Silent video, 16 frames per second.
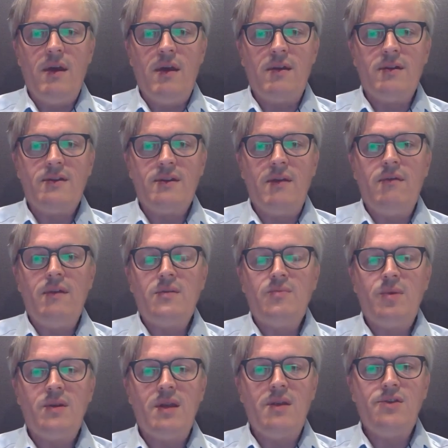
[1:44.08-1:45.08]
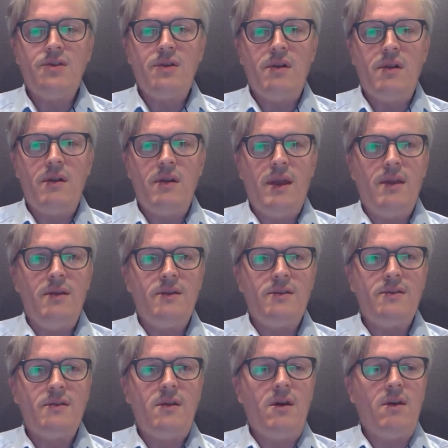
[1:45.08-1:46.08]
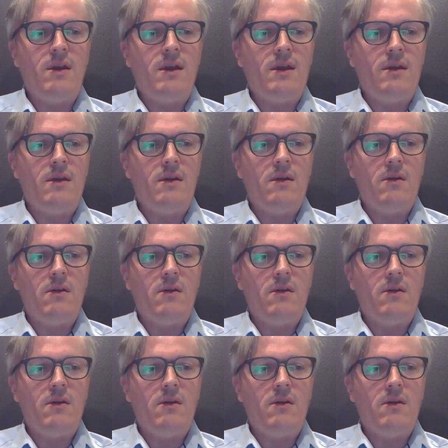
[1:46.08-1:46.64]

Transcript: savings potential in just cutting,